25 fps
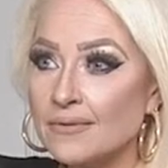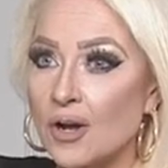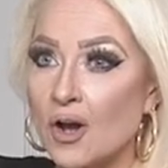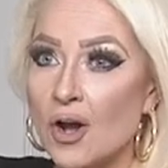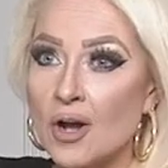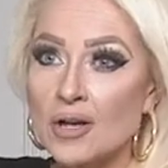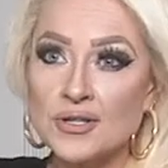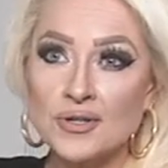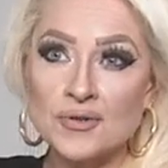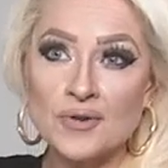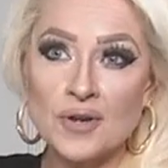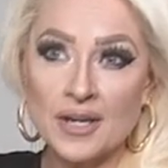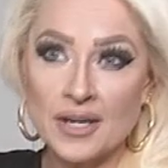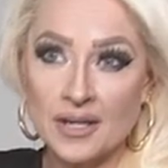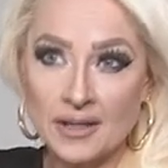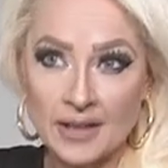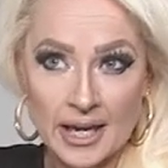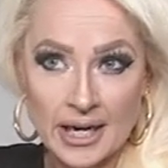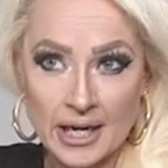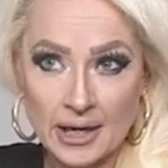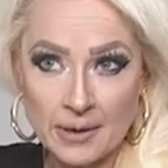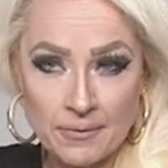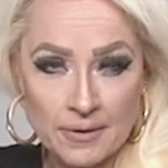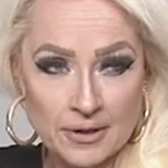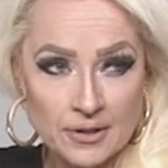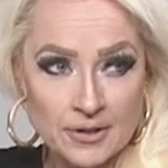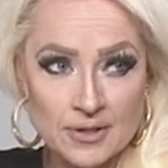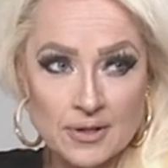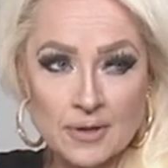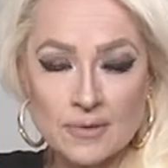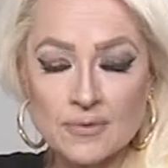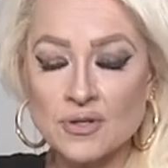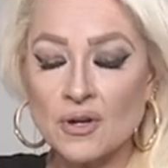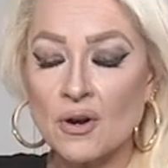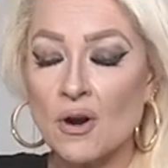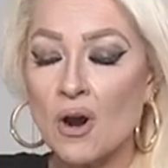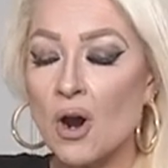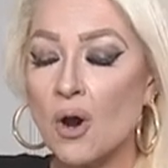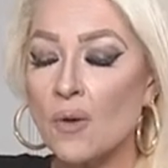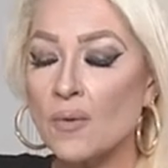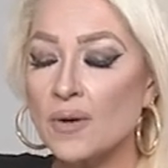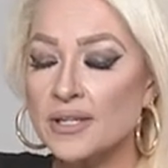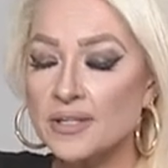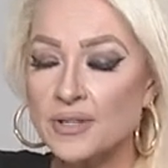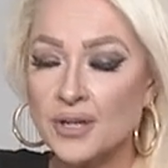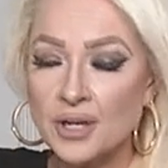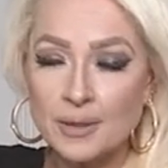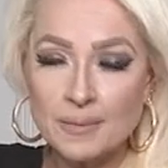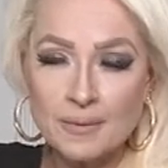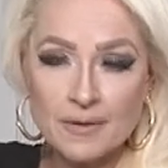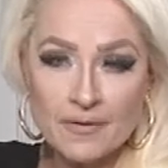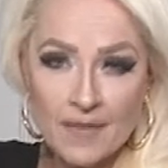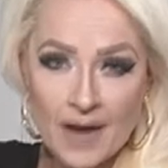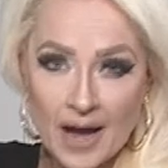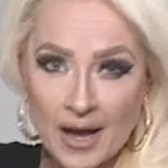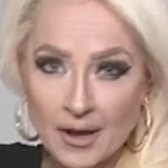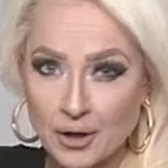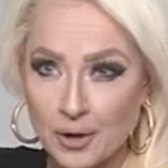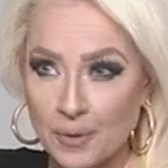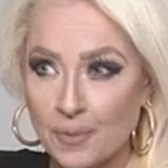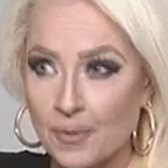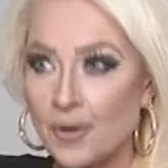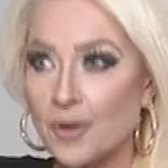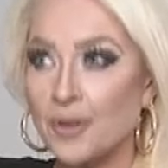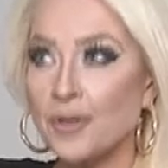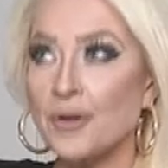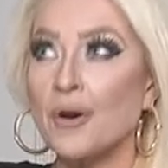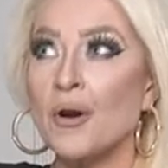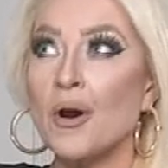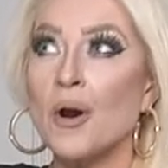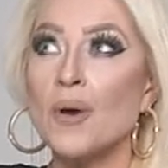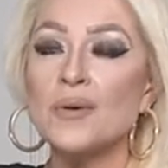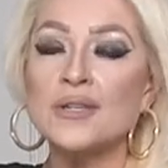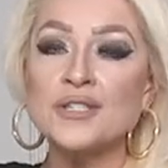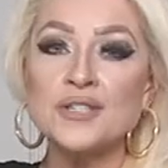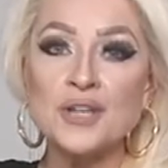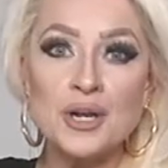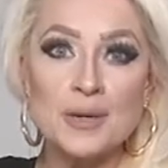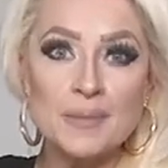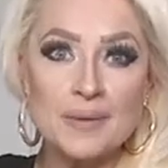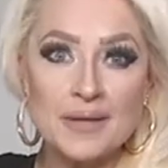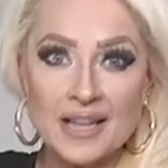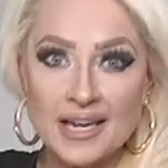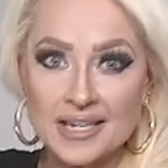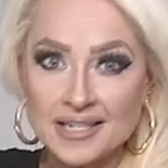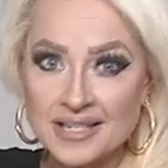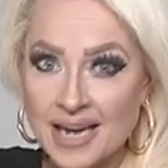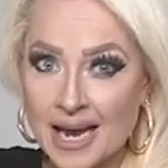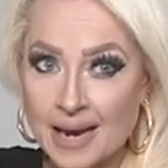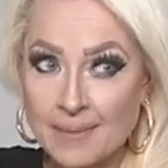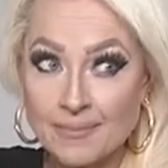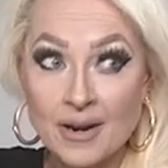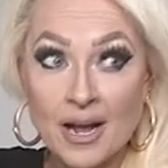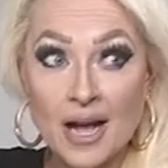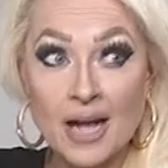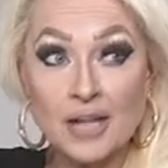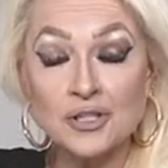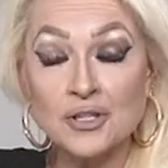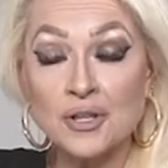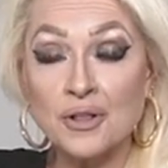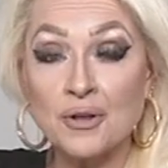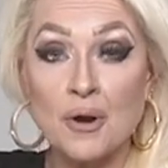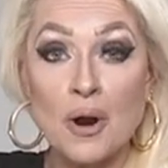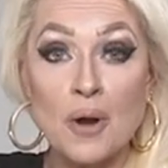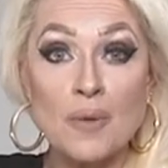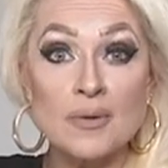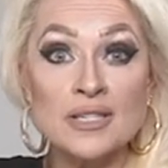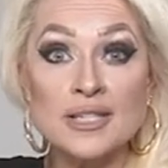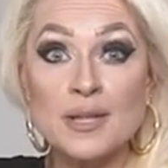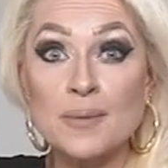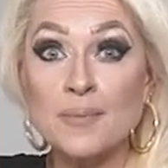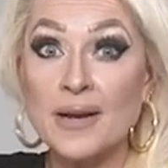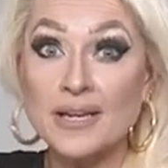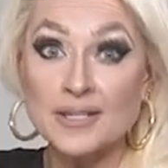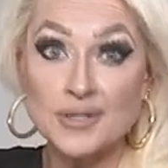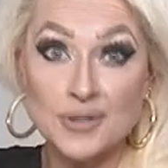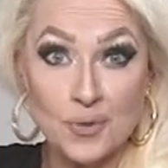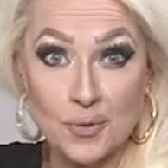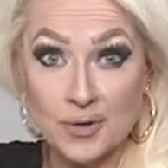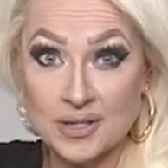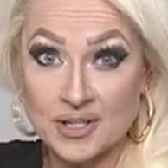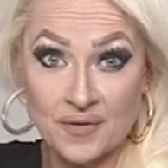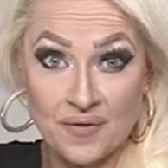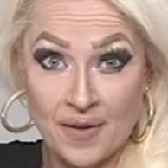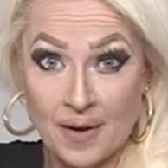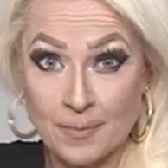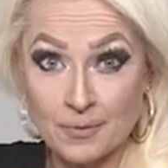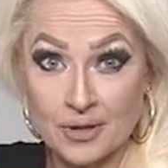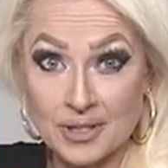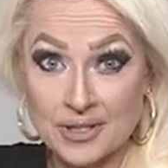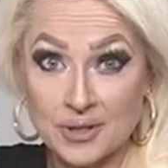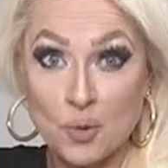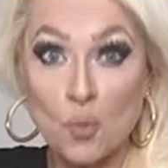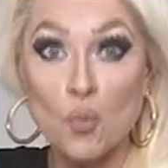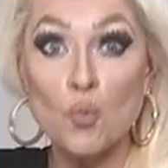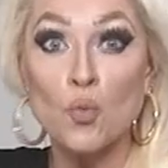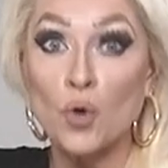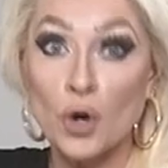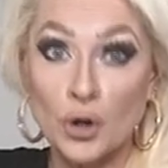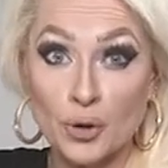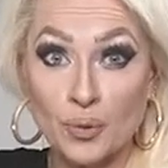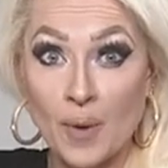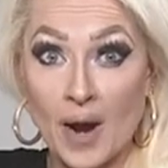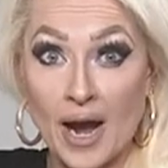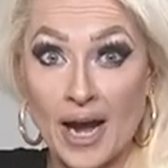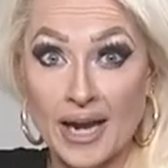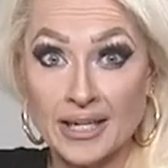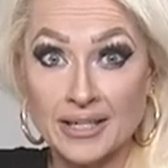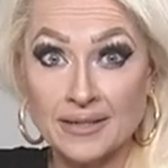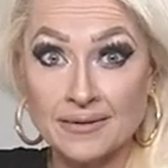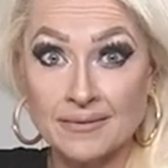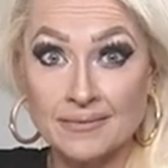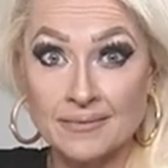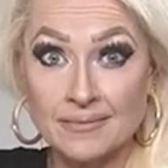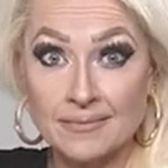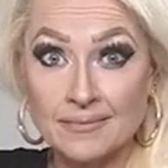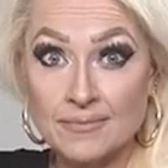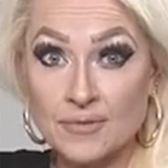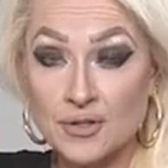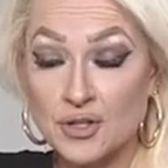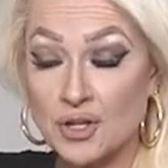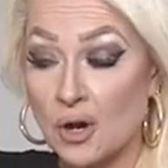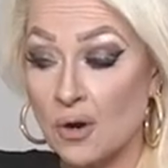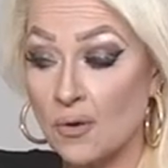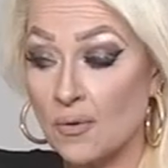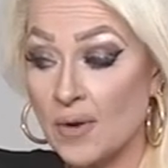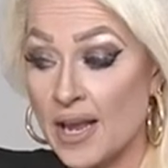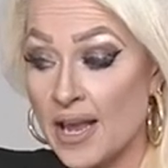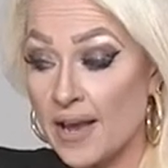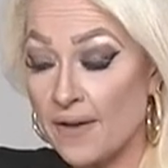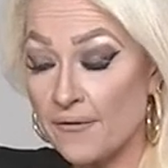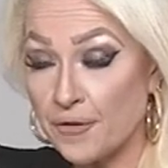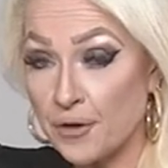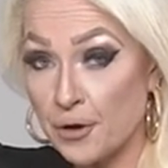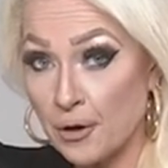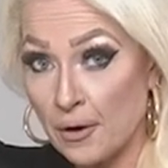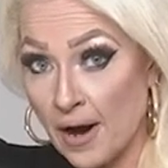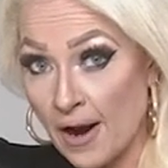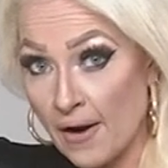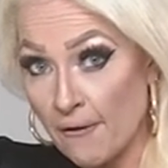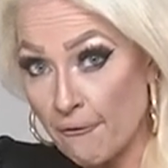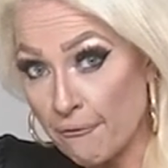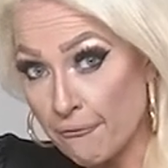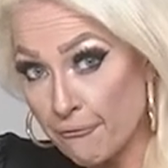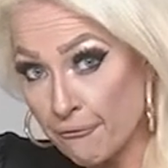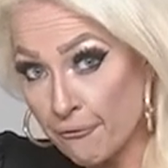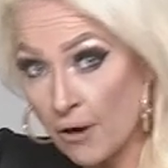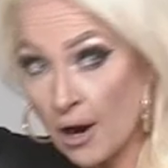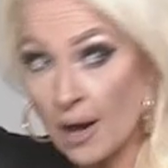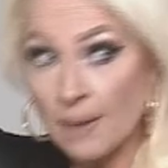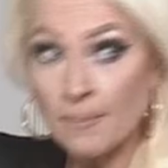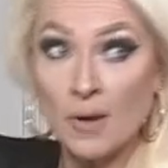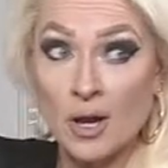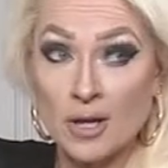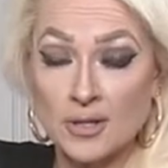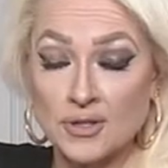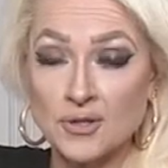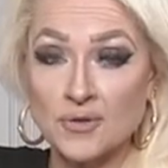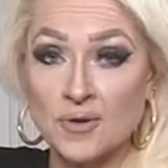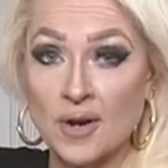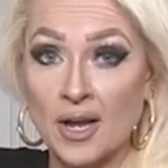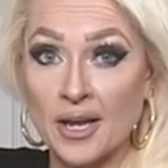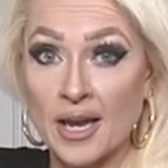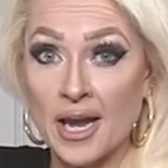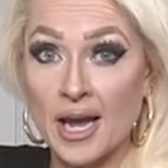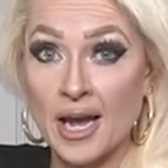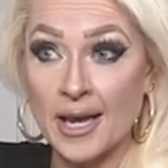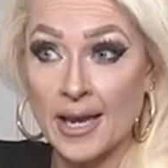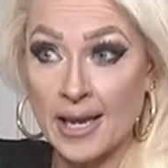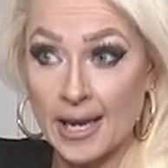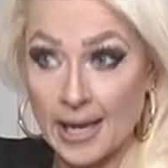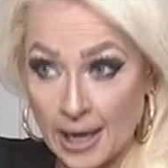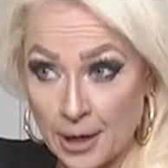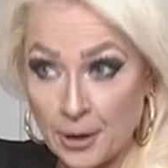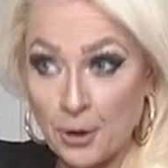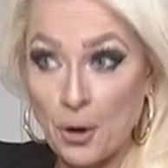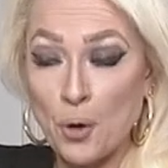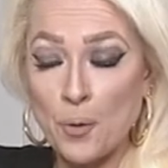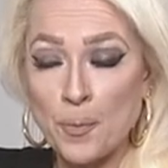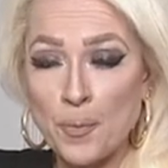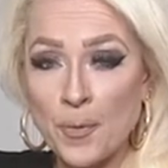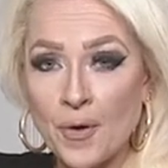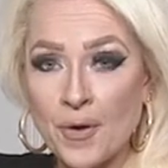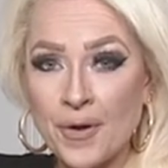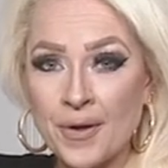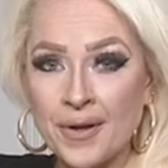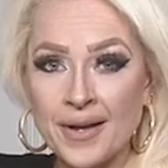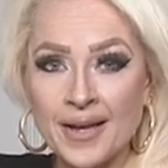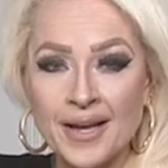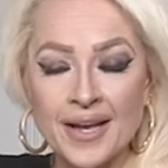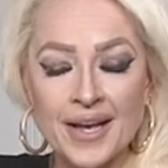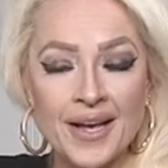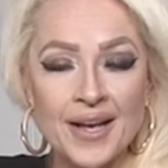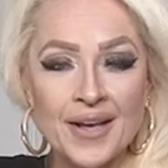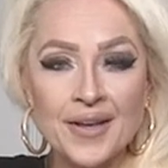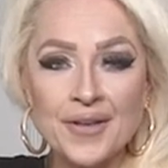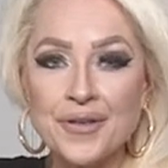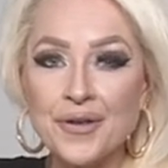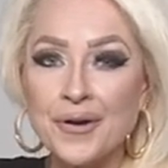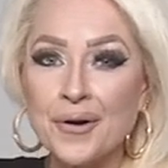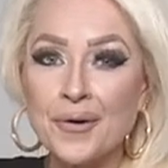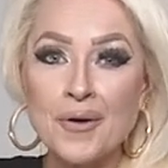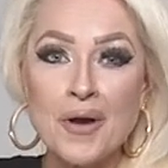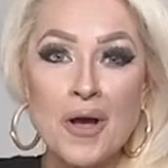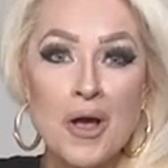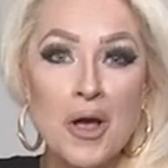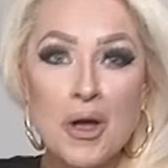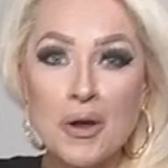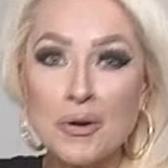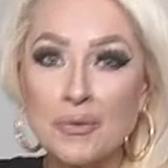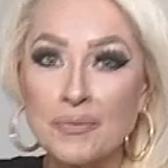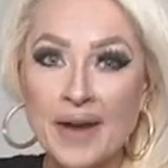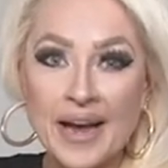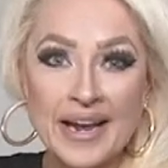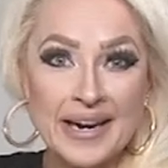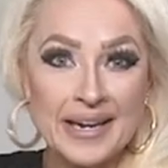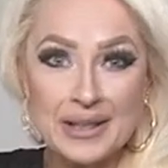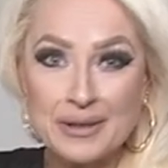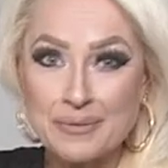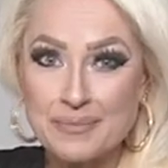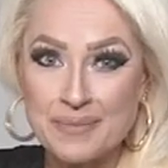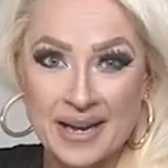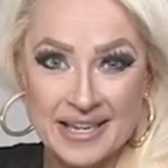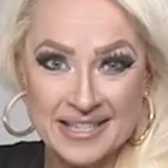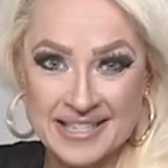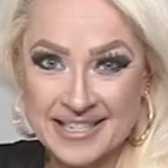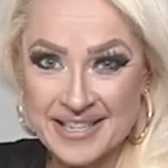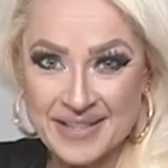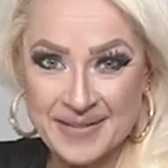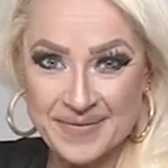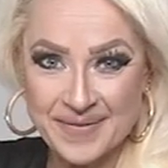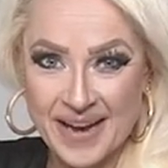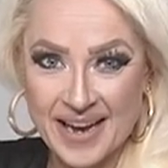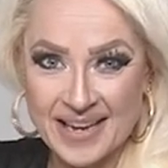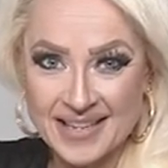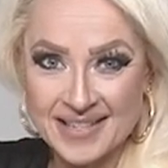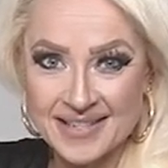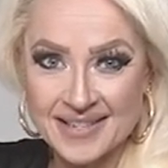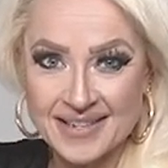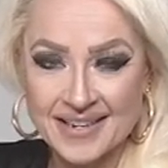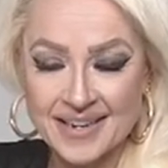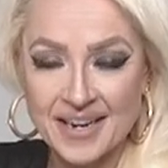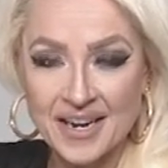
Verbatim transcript: Australian Lightning Ridge stones are always going to be valuable, and they're always going to be that top notch, and they're always the best source of emeralds worldwide. So if you're from Australia in opal, you're already the best of the best.